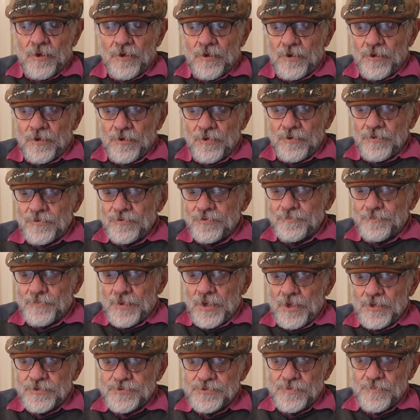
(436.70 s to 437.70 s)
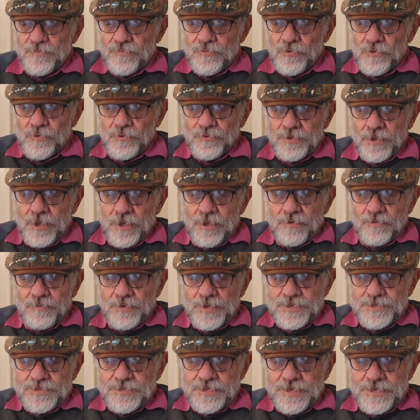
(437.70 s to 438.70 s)
on Barton Broad,
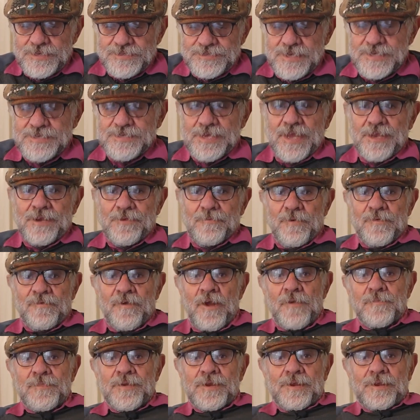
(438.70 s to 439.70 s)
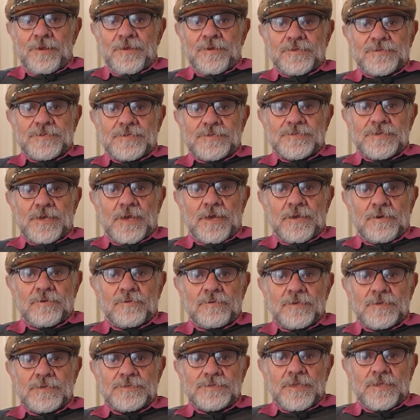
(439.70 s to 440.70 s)
which is exactly where I'm going to learn to sail.
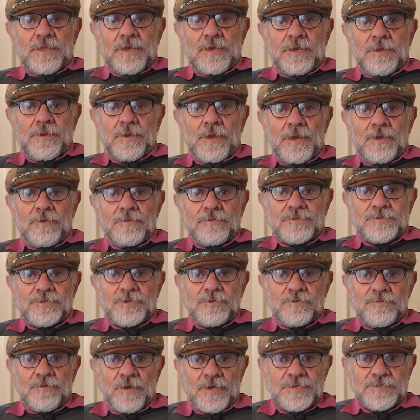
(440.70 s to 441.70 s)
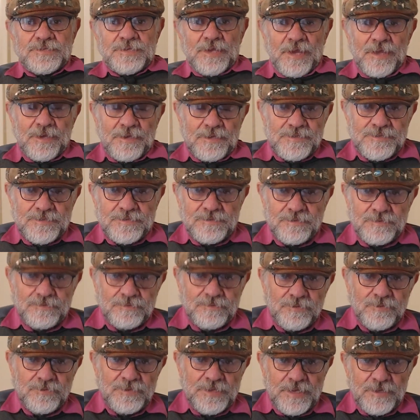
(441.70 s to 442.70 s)
So there you go, two great sailors,
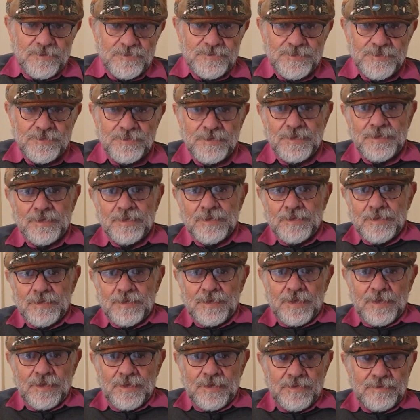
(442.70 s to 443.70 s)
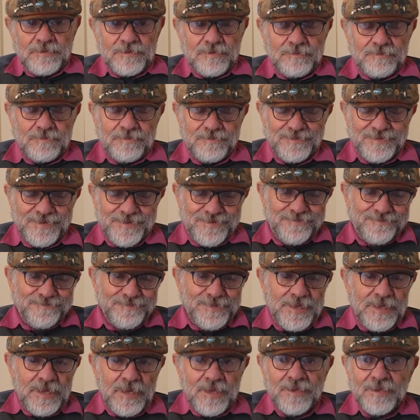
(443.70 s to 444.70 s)
Lord Nelson and
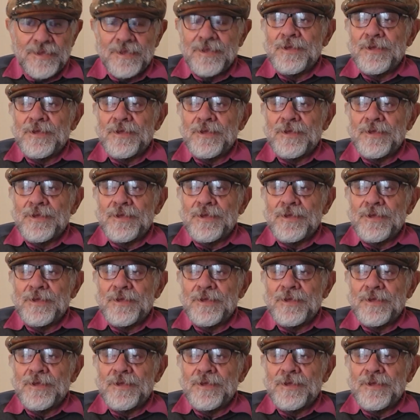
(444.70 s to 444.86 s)
me.